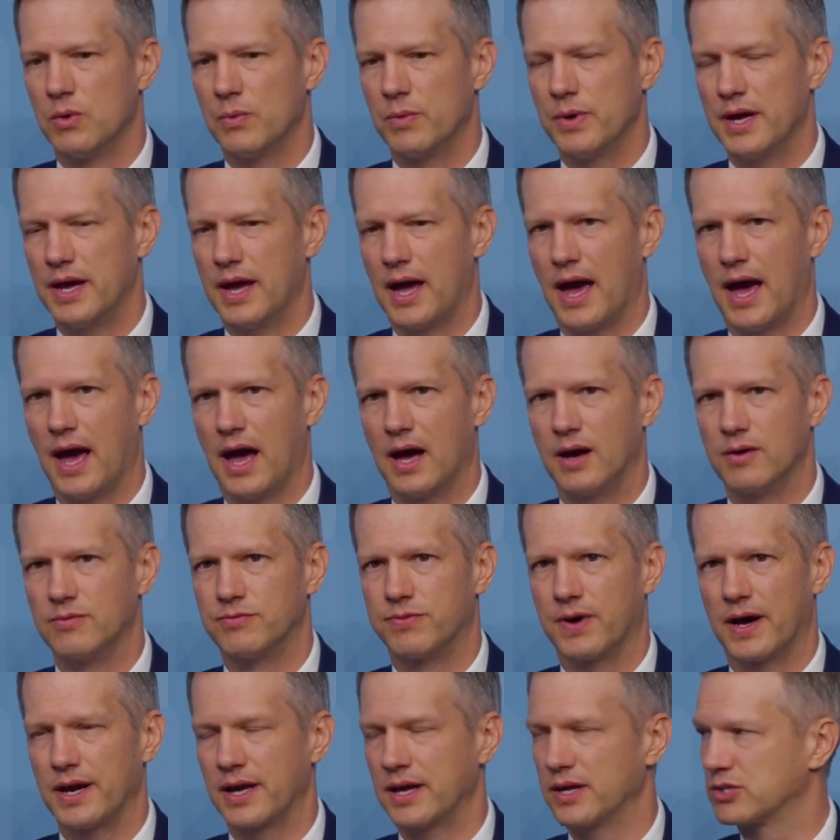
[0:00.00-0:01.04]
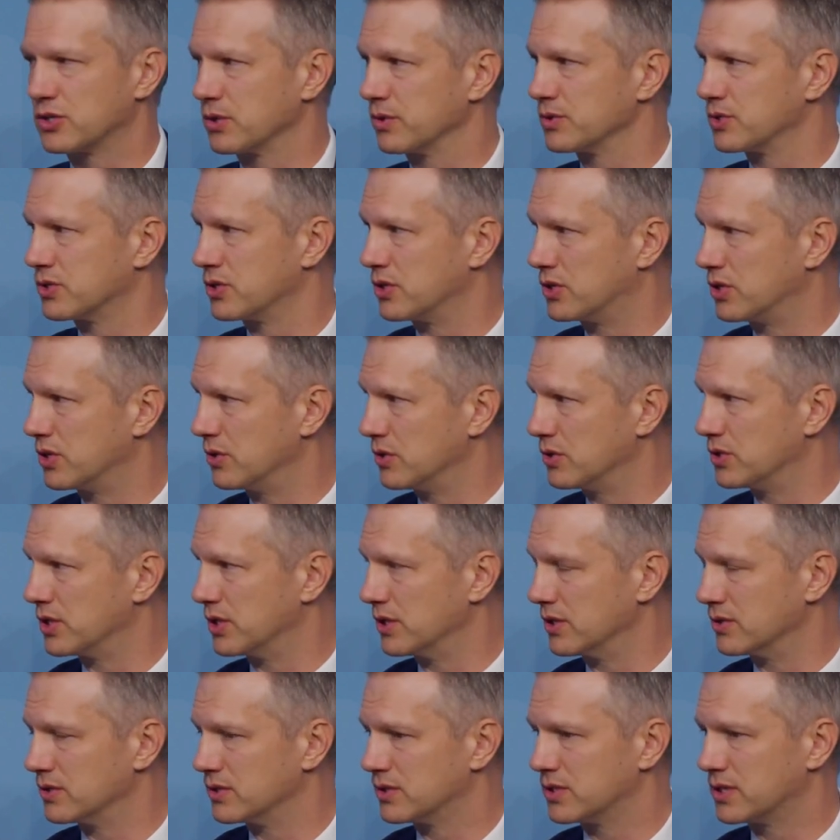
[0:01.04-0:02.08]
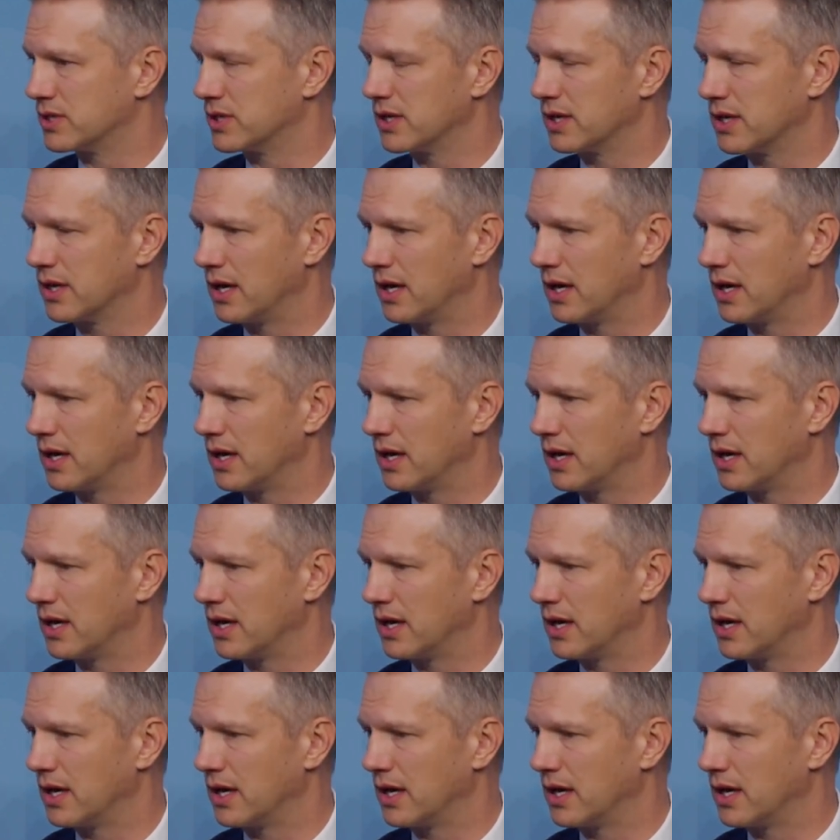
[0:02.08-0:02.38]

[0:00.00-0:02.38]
We have financial institutions.